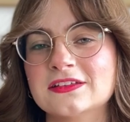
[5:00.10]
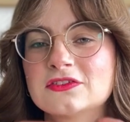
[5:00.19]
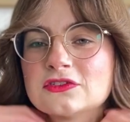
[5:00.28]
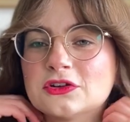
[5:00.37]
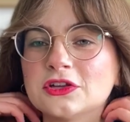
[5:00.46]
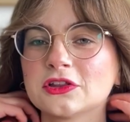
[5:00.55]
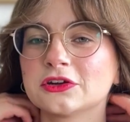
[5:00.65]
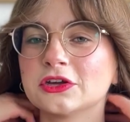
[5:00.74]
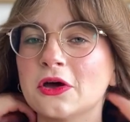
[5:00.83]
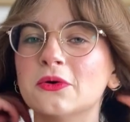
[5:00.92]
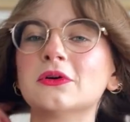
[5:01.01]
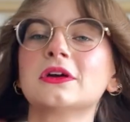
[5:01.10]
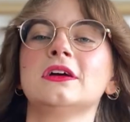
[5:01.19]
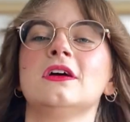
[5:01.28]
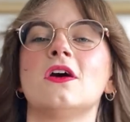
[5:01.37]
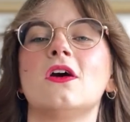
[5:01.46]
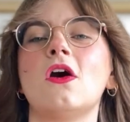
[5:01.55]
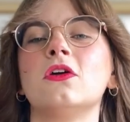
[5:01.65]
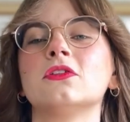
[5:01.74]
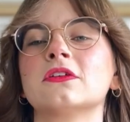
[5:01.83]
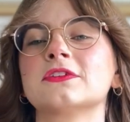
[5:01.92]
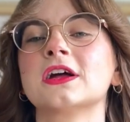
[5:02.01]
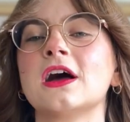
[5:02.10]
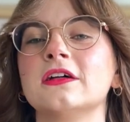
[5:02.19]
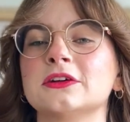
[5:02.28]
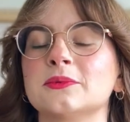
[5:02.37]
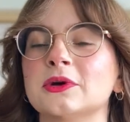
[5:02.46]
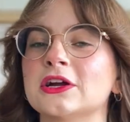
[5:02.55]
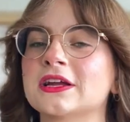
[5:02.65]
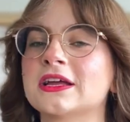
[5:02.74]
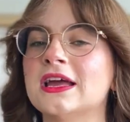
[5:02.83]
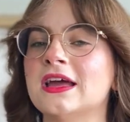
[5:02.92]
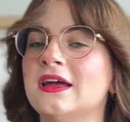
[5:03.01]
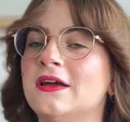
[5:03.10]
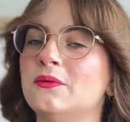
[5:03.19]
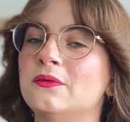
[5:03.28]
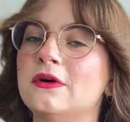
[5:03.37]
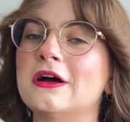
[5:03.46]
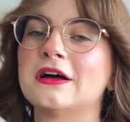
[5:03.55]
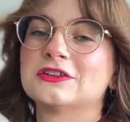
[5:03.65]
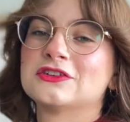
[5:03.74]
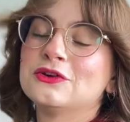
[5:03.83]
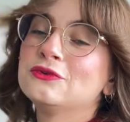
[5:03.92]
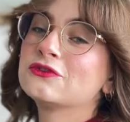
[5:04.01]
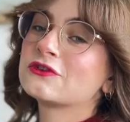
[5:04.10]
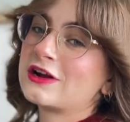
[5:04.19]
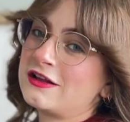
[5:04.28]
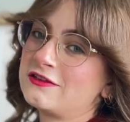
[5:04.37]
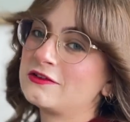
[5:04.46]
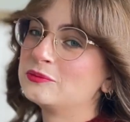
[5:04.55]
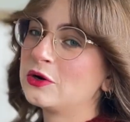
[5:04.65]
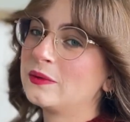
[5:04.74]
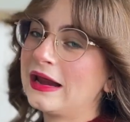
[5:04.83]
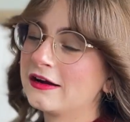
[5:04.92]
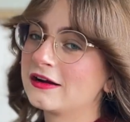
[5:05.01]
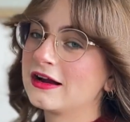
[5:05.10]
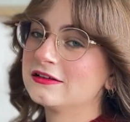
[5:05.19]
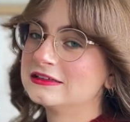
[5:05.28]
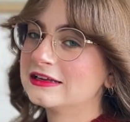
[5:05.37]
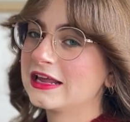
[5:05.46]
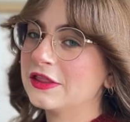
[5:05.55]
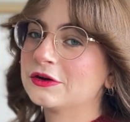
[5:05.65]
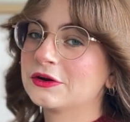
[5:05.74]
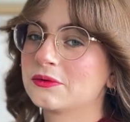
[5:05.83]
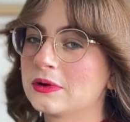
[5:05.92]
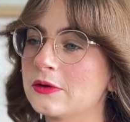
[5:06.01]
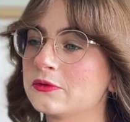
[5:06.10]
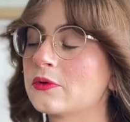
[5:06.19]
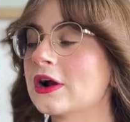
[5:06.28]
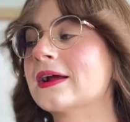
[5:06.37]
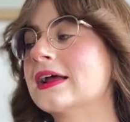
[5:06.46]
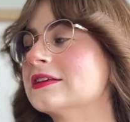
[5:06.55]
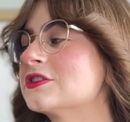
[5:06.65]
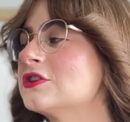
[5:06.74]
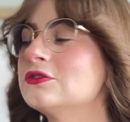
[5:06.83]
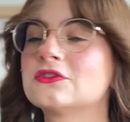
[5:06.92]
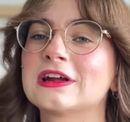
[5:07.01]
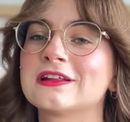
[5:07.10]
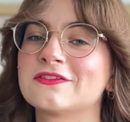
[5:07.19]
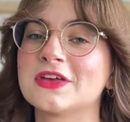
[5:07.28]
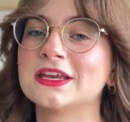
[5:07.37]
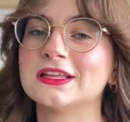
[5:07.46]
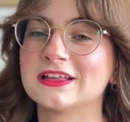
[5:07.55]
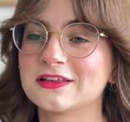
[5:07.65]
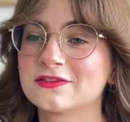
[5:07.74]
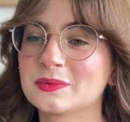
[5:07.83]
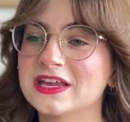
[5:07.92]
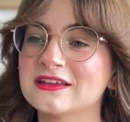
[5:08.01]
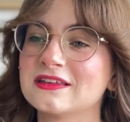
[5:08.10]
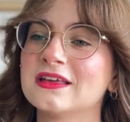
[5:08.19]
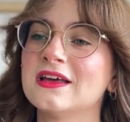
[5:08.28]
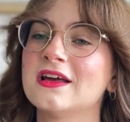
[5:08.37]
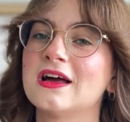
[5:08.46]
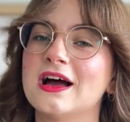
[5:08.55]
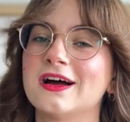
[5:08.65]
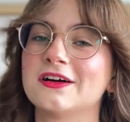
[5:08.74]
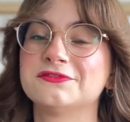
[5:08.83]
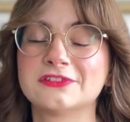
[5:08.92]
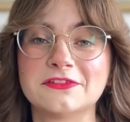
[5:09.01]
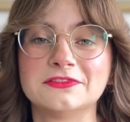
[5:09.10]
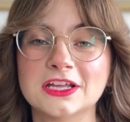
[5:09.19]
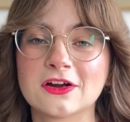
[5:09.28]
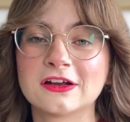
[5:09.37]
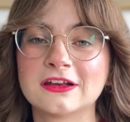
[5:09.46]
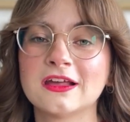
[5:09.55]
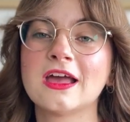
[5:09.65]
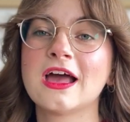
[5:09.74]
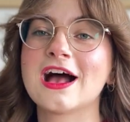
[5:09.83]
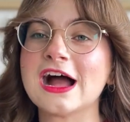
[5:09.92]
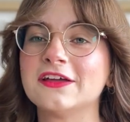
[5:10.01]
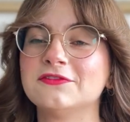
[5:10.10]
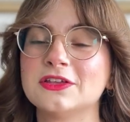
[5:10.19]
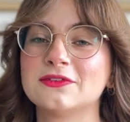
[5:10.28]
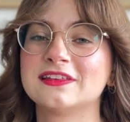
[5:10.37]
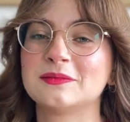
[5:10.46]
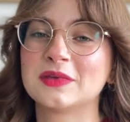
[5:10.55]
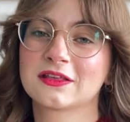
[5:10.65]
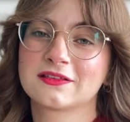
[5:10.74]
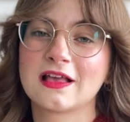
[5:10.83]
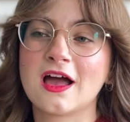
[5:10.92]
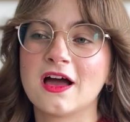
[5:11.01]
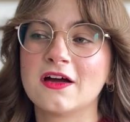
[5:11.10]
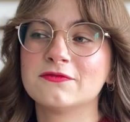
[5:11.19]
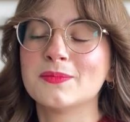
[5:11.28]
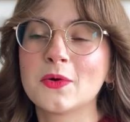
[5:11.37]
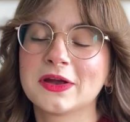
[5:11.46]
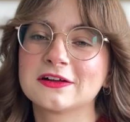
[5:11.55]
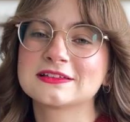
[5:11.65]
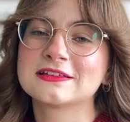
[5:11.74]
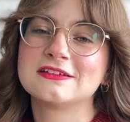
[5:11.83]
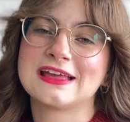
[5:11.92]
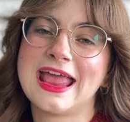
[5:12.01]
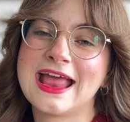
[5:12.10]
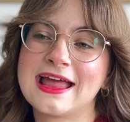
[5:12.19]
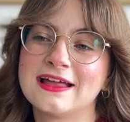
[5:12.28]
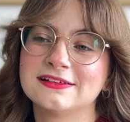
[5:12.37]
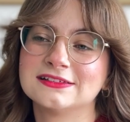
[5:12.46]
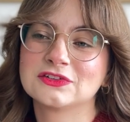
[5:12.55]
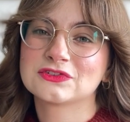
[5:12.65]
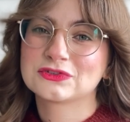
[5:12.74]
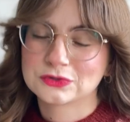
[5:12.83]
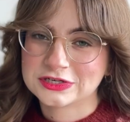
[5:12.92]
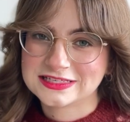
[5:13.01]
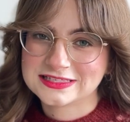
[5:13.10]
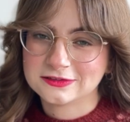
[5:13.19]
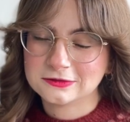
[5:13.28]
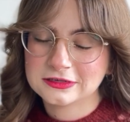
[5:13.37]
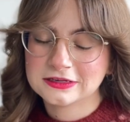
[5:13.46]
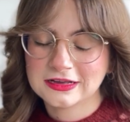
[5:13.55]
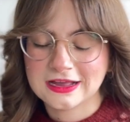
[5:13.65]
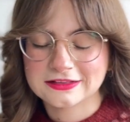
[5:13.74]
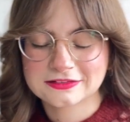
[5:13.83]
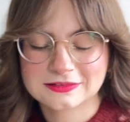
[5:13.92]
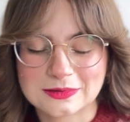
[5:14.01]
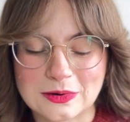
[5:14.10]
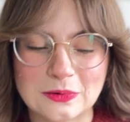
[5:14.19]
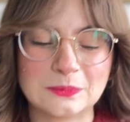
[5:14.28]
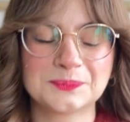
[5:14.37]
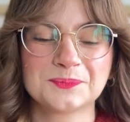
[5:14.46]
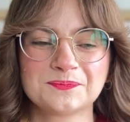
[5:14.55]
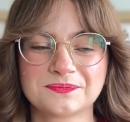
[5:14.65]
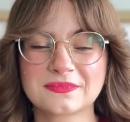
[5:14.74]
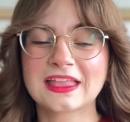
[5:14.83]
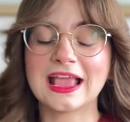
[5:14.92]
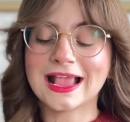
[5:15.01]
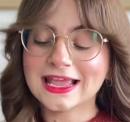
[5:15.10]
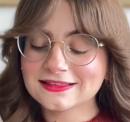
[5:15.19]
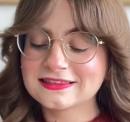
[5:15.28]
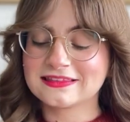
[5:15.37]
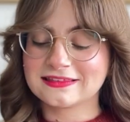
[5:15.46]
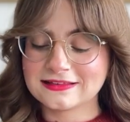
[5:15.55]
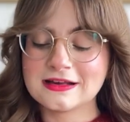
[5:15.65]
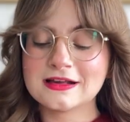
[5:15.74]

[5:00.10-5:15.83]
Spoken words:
circular yoke, all over color work, 2 strands of mohair held together throughout, or I guess 2 strands of any lace weight fluffy yarn. I've used a mix of mohair silk and Surrey silk. So it's